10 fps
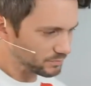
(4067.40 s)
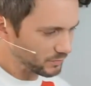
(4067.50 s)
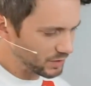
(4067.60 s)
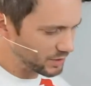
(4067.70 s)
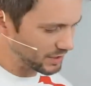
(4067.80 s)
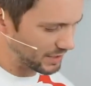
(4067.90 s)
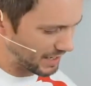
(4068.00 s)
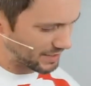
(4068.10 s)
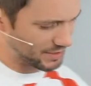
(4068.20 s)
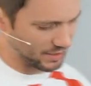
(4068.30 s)
because of the
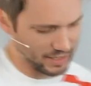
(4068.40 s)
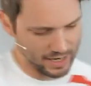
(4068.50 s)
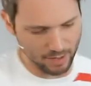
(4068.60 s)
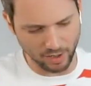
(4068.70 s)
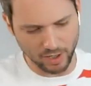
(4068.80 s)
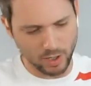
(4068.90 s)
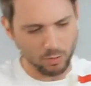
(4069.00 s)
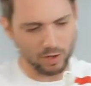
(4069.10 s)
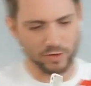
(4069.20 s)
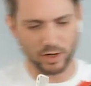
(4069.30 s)
density of the hair, but
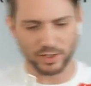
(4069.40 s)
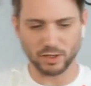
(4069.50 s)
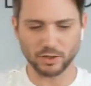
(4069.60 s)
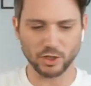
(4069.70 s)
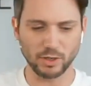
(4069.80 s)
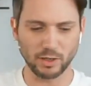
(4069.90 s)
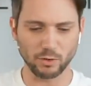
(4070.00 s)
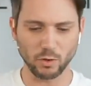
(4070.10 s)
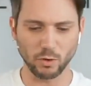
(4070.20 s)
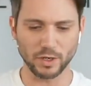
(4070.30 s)
what I've got is I've got two little
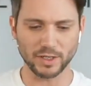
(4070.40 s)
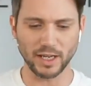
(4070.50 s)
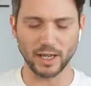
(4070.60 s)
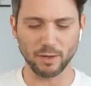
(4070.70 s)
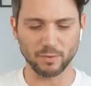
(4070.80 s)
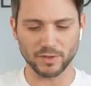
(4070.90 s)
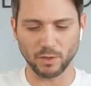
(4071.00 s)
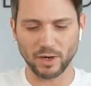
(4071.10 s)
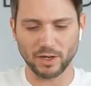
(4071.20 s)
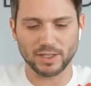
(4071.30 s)
corners here. So
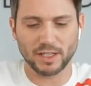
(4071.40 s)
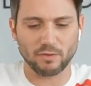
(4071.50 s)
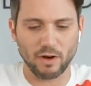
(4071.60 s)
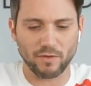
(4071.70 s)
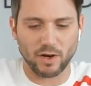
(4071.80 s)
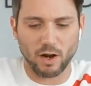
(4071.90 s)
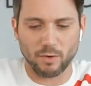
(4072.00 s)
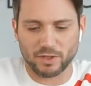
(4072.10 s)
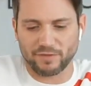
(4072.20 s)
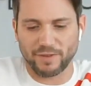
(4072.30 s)
when I scissor over comb,
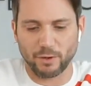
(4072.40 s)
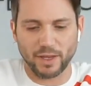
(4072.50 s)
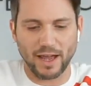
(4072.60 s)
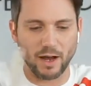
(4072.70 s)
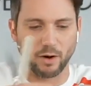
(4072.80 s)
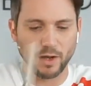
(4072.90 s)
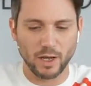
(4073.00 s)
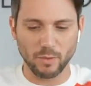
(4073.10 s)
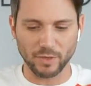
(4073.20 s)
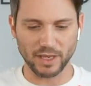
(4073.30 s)
I'll just filter that out.
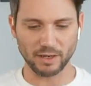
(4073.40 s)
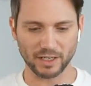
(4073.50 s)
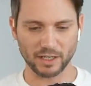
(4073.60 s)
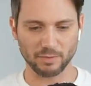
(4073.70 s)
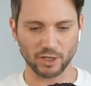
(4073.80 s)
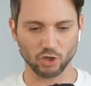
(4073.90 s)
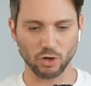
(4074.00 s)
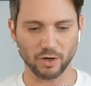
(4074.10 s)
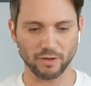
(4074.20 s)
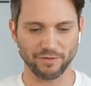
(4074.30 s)
But then that gives me a
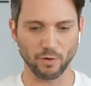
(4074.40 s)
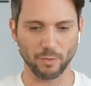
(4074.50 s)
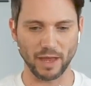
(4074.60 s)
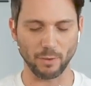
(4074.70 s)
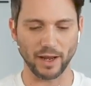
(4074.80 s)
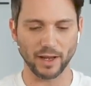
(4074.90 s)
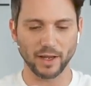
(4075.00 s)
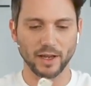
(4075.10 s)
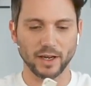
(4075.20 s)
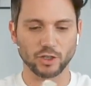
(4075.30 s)
stronger form that way
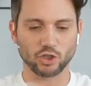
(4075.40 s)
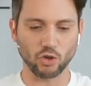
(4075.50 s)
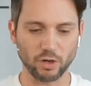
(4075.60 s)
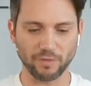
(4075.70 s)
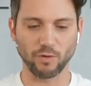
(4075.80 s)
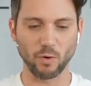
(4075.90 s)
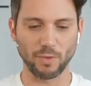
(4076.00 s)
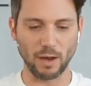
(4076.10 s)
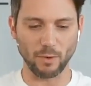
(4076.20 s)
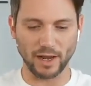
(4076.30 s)
and a stronger form
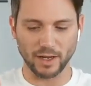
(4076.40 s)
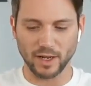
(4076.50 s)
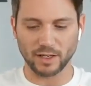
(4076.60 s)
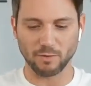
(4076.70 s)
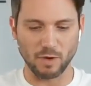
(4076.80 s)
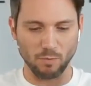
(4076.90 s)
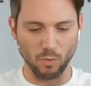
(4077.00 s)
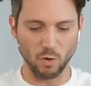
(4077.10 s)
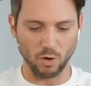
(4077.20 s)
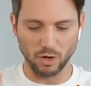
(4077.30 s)
that way, giving me
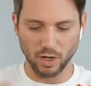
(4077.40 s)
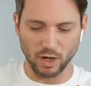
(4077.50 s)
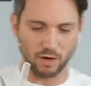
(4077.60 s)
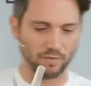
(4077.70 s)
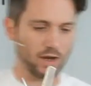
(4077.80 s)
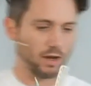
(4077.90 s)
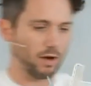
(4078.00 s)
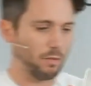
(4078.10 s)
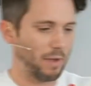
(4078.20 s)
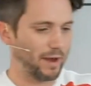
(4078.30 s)
more of
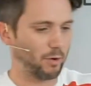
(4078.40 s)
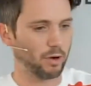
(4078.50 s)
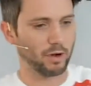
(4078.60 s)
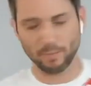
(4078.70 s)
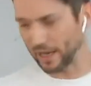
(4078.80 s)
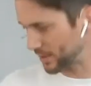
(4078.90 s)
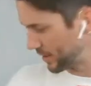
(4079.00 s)
a male pattern